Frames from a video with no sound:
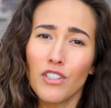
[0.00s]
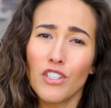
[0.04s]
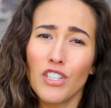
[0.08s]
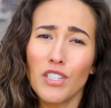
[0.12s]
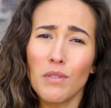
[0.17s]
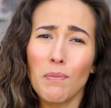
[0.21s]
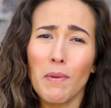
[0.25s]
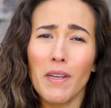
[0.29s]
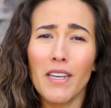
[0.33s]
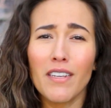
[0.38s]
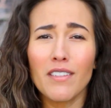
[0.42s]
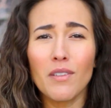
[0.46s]

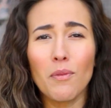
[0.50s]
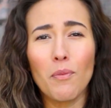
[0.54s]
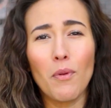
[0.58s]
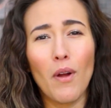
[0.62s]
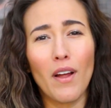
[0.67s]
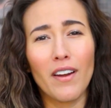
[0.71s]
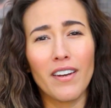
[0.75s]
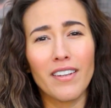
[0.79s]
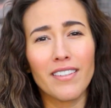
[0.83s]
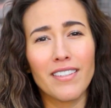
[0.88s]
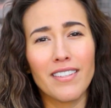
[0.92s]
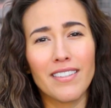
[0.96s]
Just because a
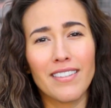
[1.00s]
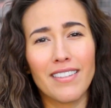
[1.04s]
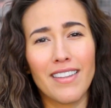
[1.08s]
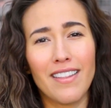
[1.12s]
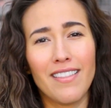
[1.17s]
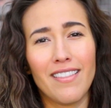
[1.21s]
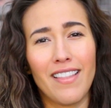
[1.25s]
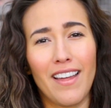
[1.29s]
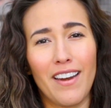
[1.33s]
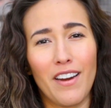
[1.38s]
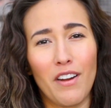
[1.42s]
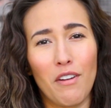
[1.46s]
product is
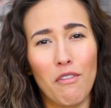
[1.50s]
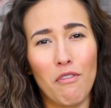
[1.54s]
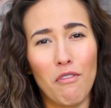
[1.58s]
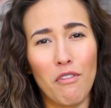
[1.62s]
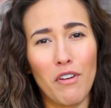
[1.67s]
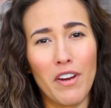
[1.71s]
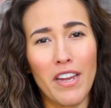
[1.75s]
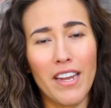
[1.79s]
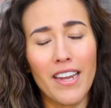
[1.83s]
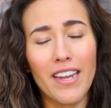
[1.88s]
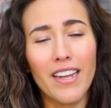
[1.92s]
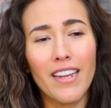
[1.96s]
synthetic
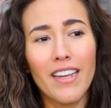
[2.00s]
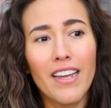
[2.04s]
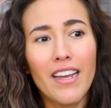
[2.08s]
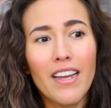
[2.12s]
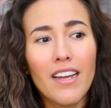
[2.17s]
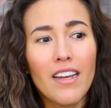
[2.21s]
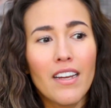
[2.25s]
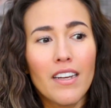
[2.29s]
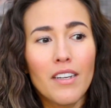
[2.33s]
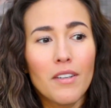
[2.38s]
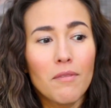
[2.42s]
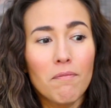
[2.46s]
free,
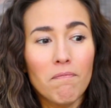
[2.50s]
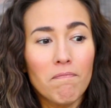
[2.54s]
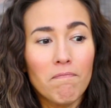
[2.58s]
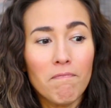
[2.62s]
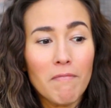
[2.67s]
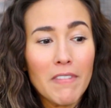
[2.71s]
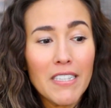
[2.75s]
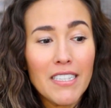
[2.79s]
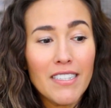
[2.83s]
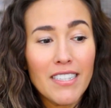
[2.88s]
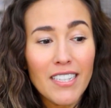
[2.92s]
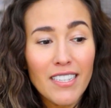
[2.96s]

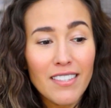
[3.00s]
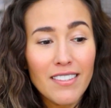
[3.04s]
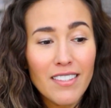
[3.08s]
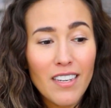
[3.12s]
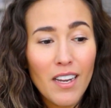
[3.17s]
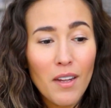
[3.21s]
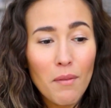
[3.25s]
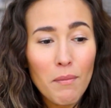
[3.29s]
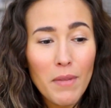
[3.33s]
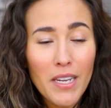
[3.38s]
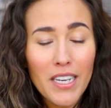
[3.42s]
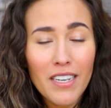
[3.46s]
it does
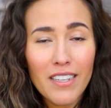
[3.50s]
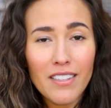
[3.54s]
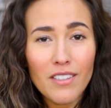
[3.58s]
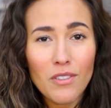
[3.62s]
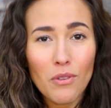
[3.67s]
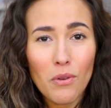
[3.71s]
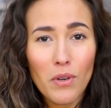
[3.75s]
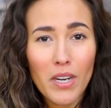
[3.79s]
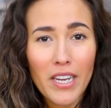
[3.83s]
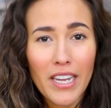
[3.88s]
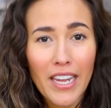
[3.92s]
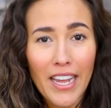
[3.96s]
not mean it's
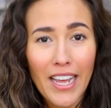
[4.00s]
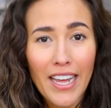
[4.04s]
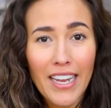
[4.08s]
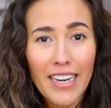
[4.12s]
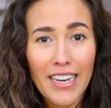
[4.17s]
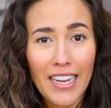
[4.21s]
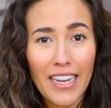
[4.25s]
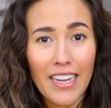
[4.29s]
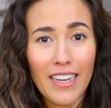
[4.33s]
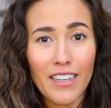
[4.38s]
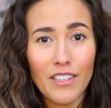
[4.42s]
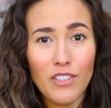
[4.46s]

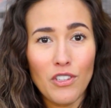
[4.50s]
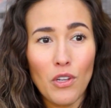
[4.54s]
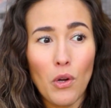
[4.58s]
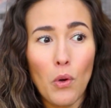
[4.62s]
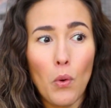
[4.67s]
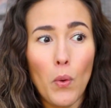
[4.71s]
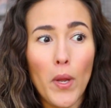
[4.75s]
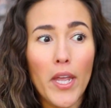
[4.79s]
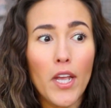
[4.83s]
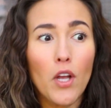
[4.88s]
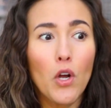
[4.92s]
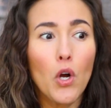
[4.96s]
organic.
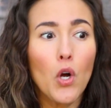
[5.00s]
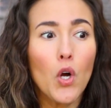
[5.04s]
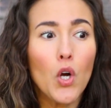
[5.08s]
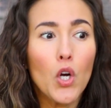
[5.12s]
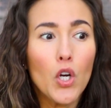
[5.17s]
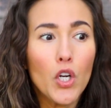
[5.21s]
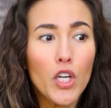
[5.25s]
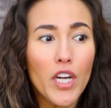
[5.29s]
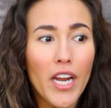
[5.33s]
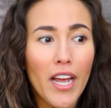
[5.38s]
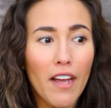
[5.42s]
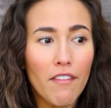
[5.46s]
So it
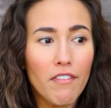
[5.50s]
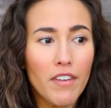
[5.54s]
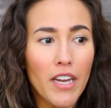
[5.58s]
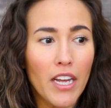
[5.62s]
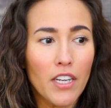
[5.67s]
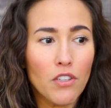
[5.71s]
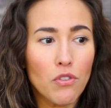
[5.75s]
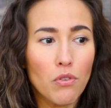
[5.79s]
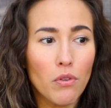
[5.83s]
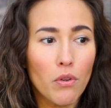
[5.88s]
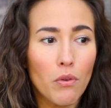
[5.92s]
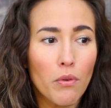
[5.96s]
could have natural